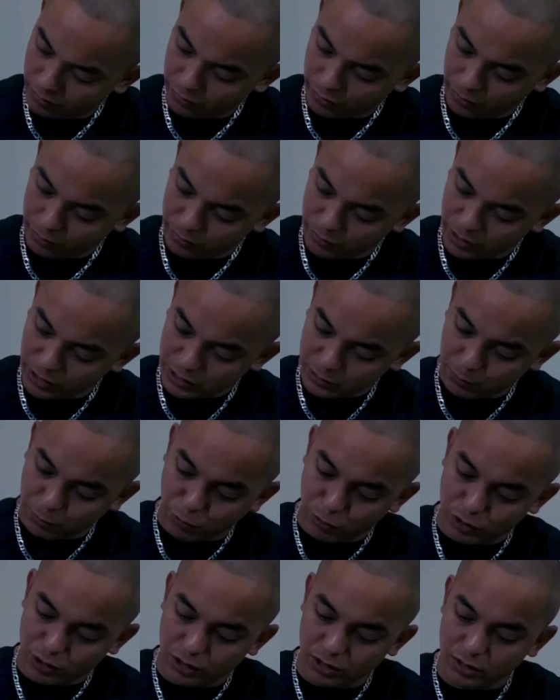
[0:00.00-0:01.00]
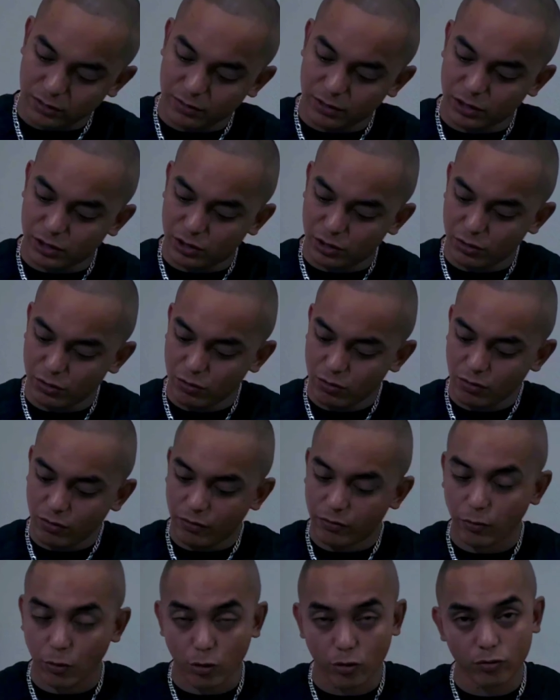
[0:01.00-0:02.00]
from this portion of the shoe
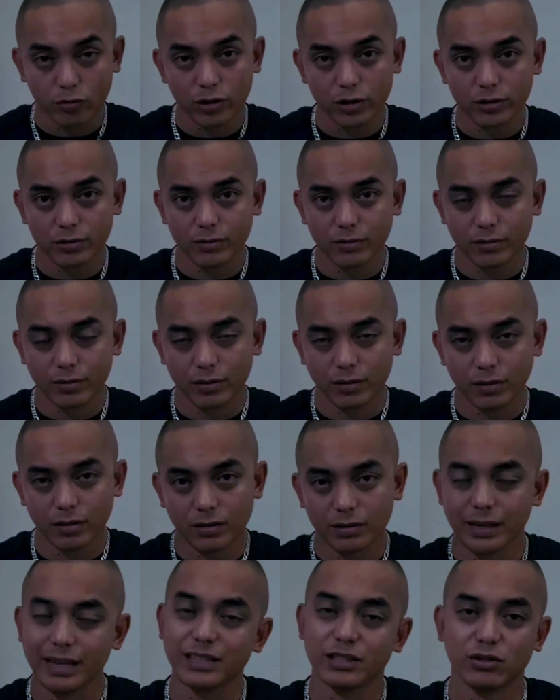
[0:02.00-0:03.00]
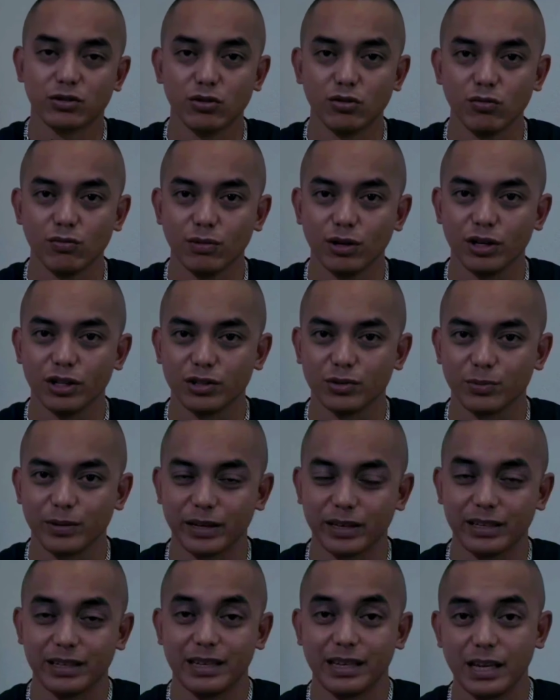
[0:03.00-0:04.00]
forward, that's too much,
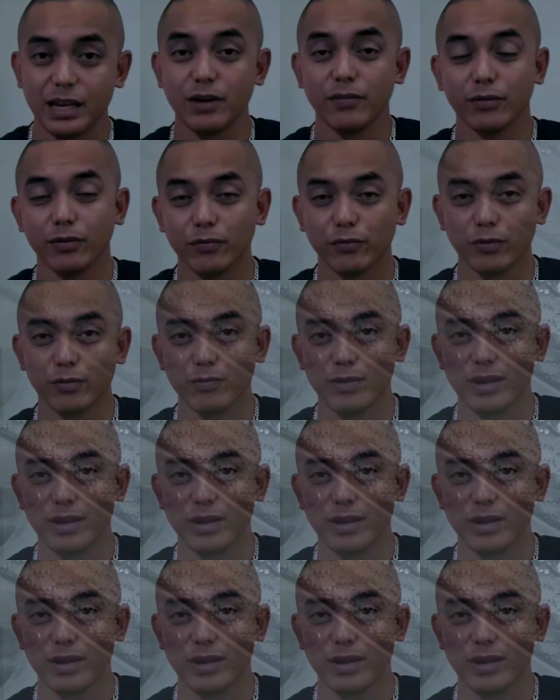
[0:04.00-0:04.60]
man. Even for